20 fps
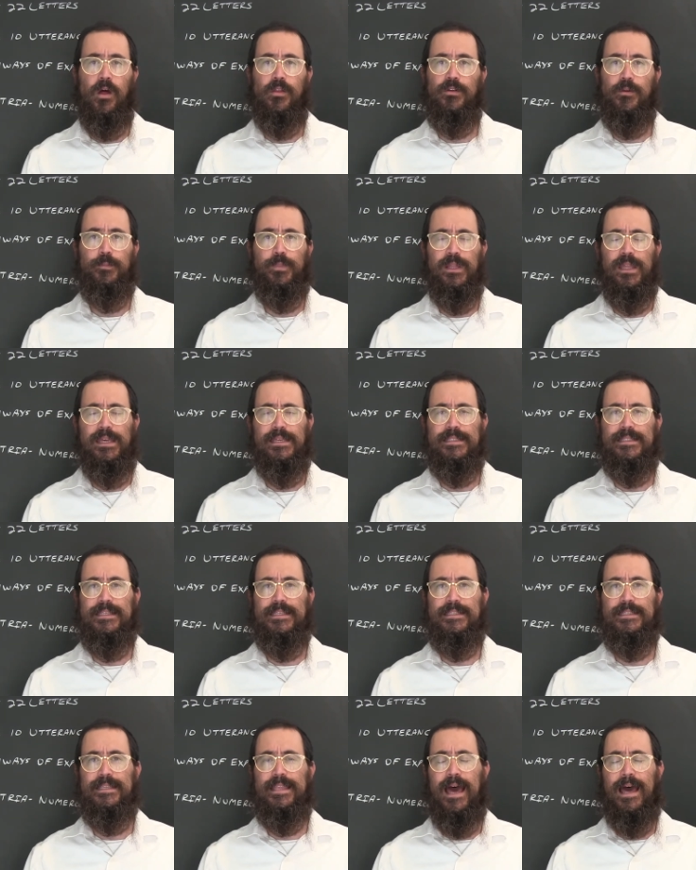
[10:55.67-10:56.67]
other
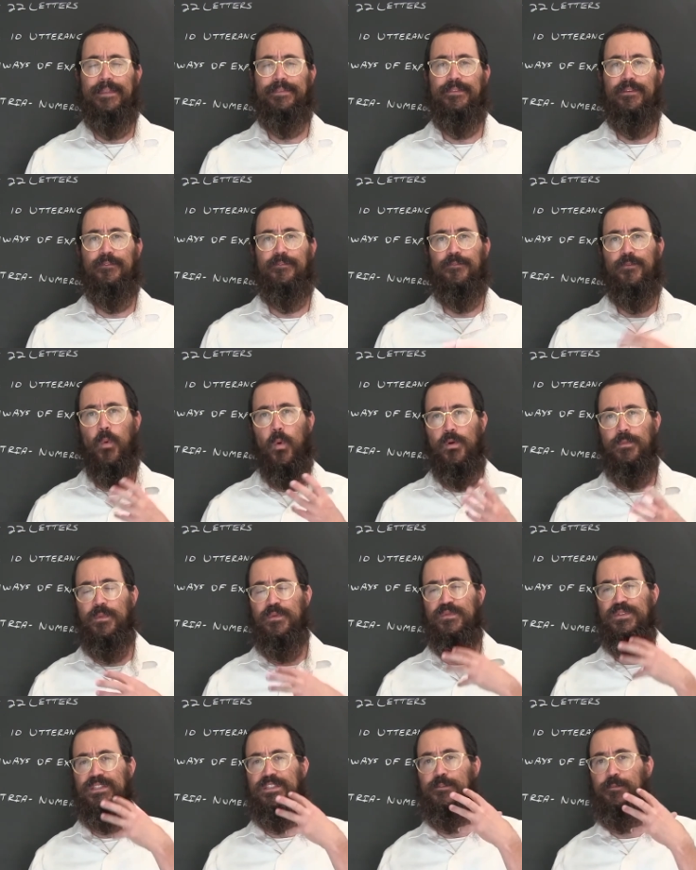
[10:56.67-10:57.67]
places that the form
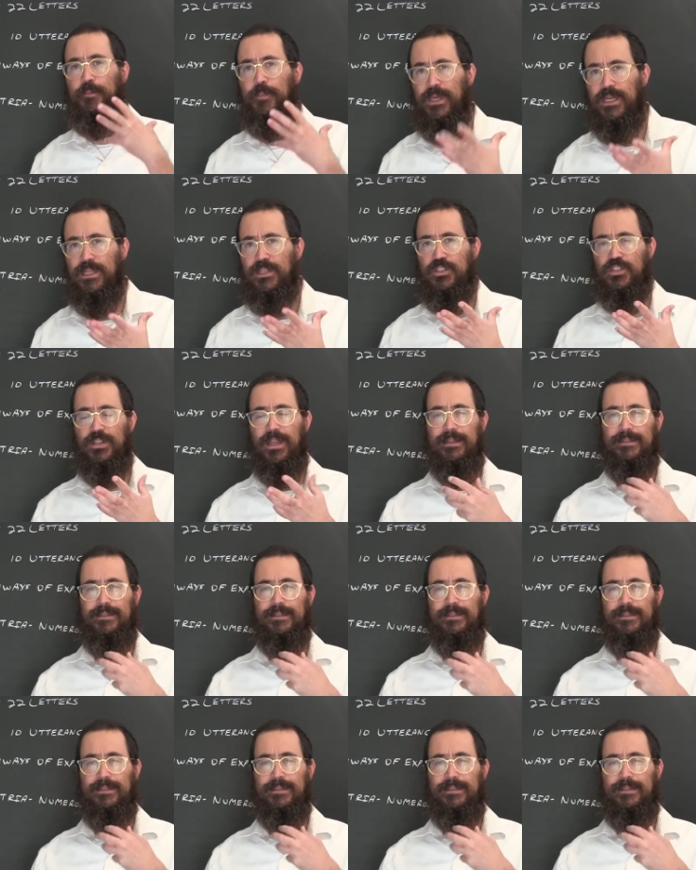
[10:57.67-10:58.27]
of speech,